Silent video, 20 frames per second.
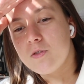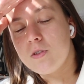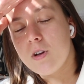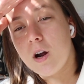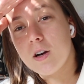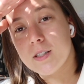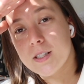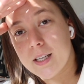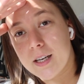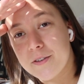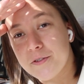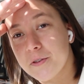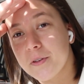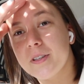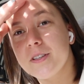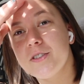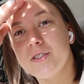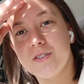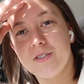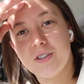our schedule
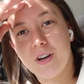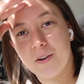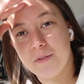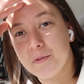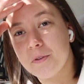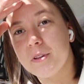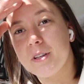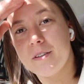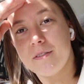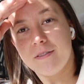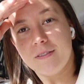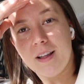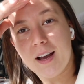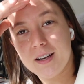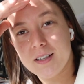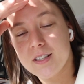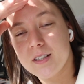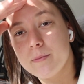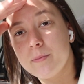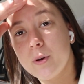is generally
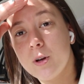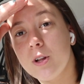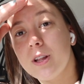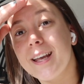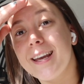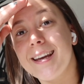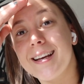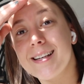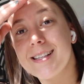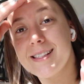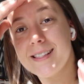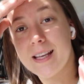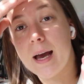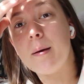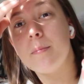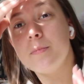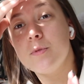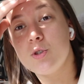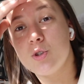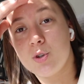flexible
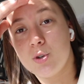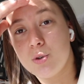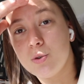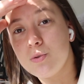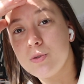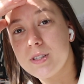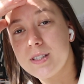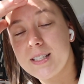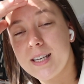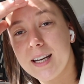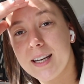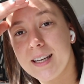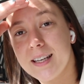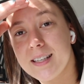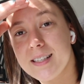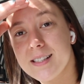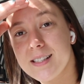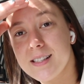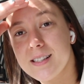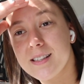except
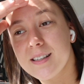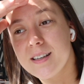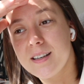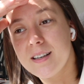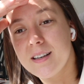Tuesdays.